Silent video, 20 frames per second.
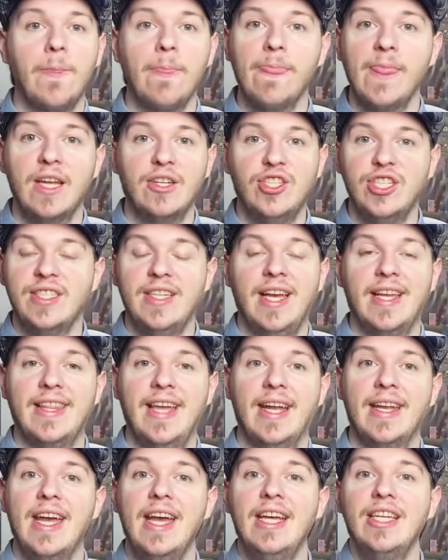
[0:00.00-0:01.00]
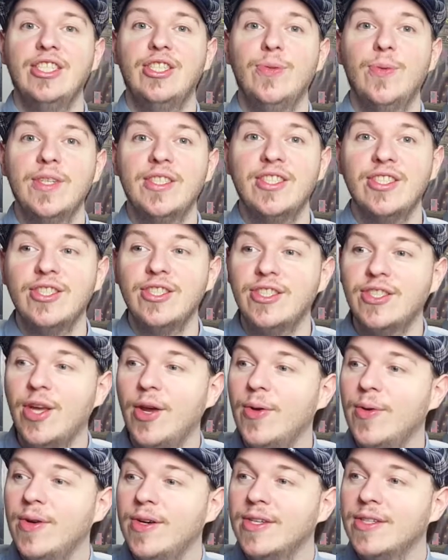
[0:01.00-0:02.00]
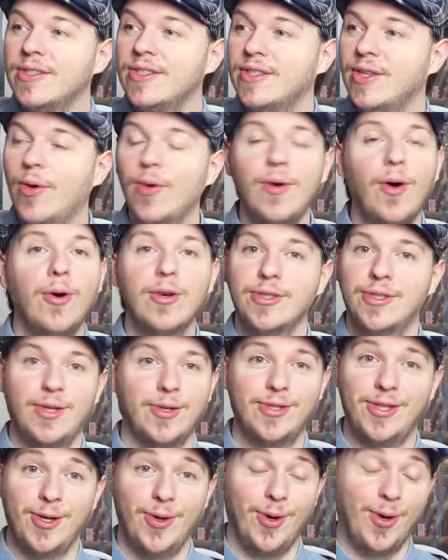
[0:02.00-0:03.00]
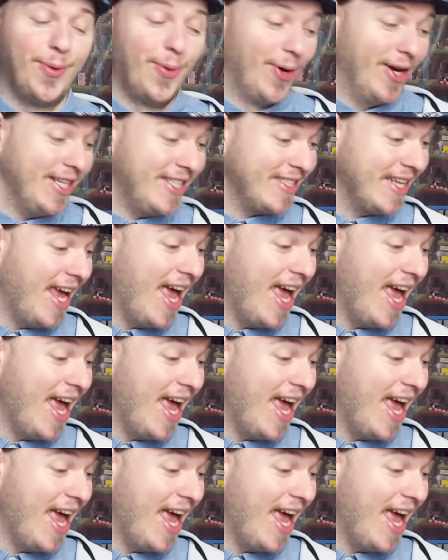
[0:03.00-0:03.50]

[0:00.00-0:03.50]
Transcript: Just like that. She was so socially awkward.